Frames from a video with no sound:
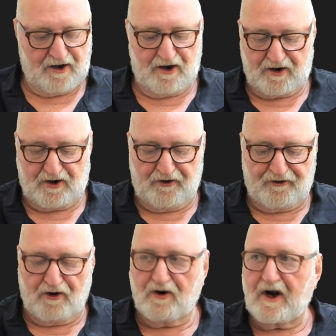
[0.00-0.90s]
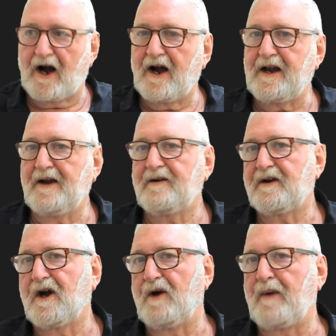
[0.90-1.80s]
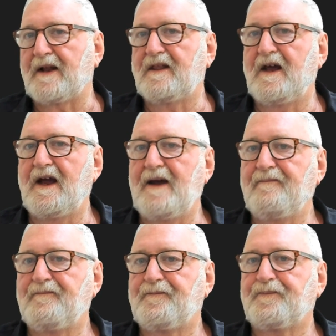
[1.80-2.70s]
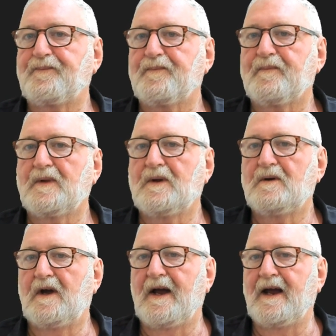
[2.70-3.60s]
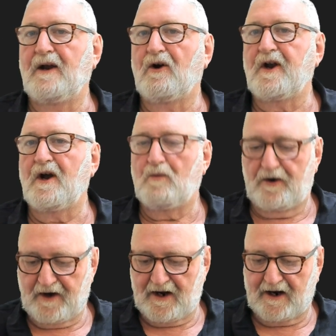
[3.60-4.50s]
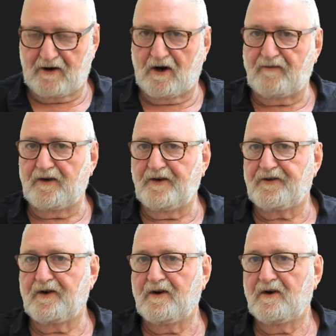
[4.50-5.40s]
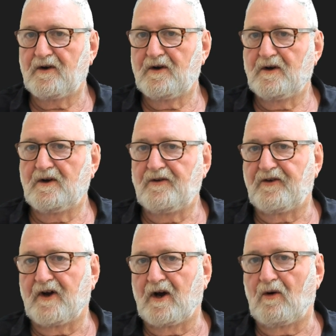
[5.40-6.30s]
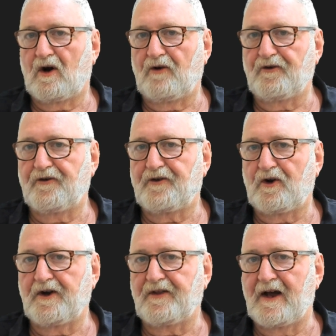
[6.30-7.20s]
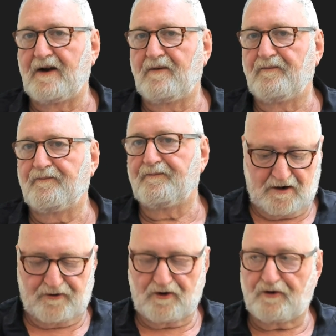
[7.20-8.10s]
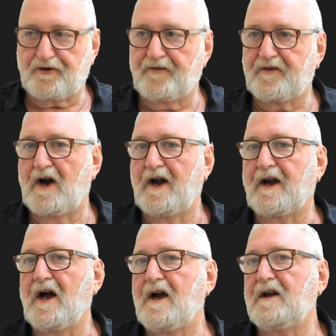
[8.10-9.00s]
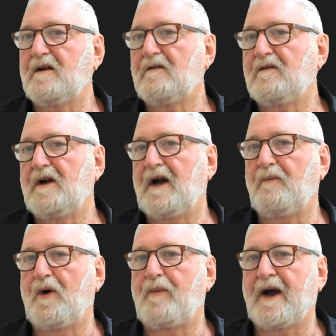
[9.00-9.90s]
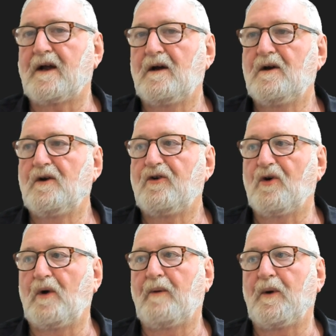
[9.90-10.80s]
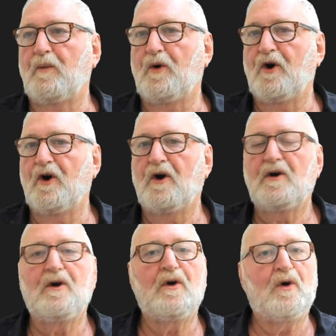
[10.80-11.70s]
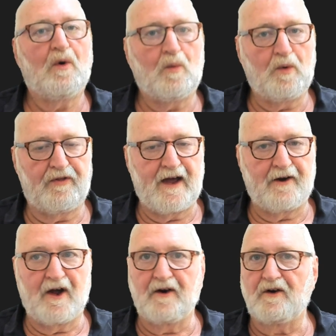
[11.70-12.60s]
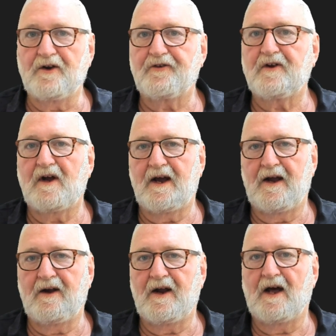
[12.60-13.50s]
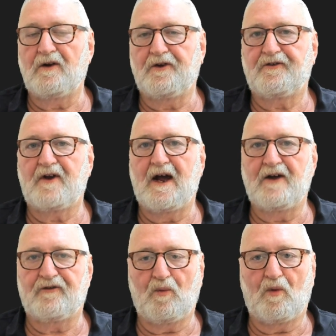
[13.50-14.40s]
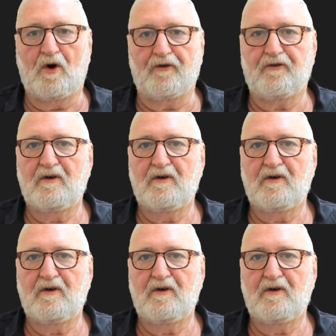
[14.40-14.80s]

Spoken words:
Control K, go back there, and I don't want an archive list, so I'll just delete that. Control Shift K again, and we're back to where we were with our done list and our list as it was.